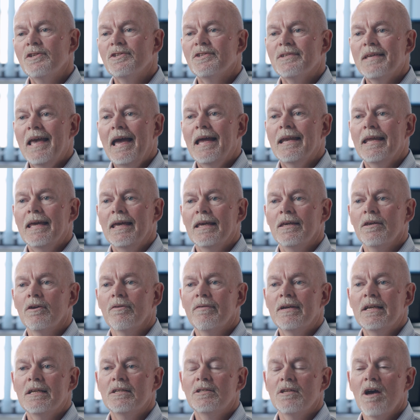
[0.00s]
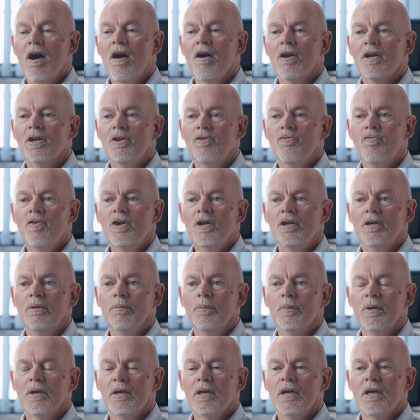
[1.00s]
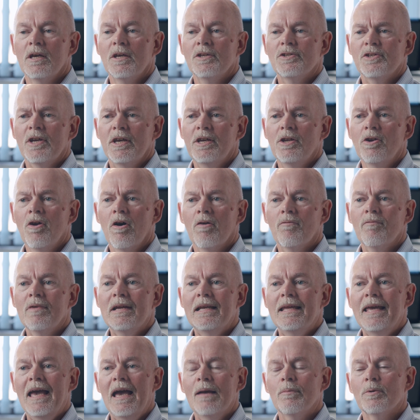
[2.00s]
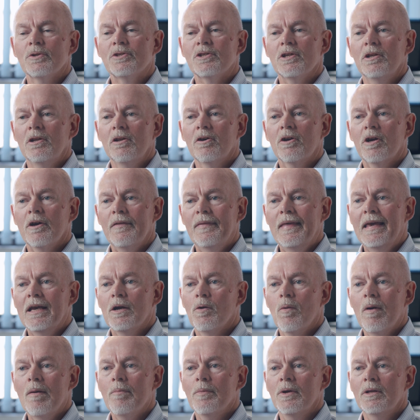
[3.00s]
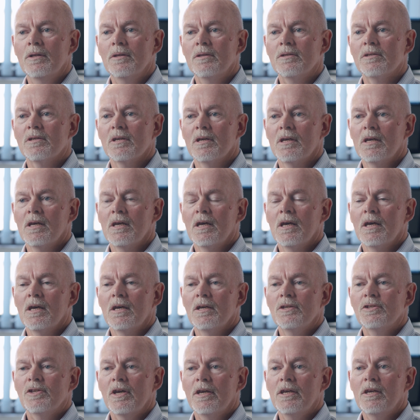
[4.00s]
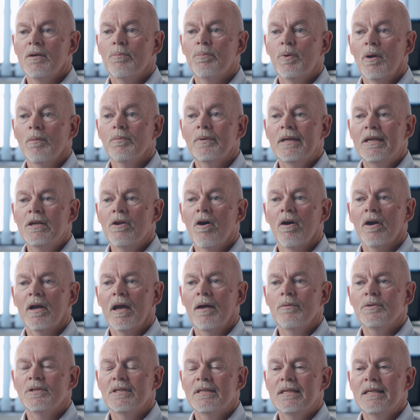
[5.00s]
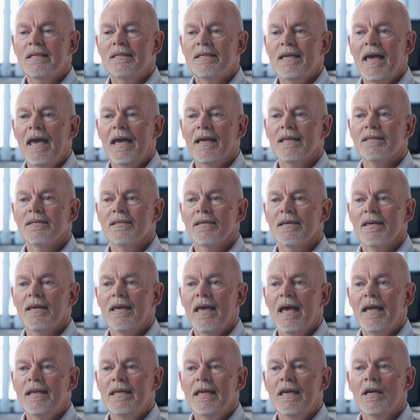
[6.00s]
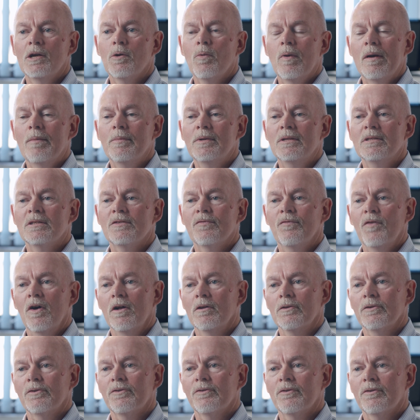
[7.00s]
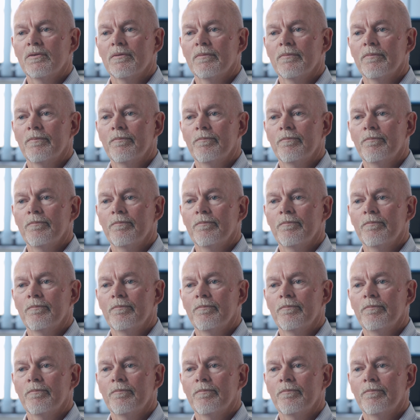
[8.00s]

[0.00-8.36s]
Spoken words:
you're scanning, you're in a darkened room, so you're not really able to look at the equipment, so you're probably not going to detect any equipment faults.